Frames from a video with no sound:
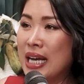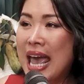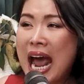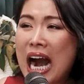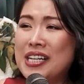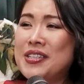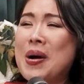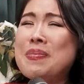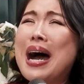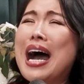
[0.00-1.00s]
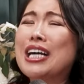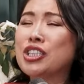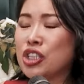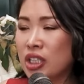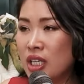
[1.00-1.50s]
It hurts so
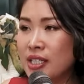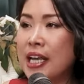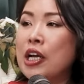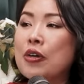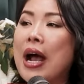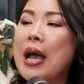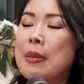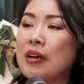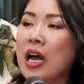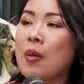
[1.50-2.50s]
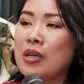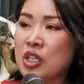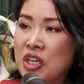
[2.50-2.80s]
much! They cry about how much it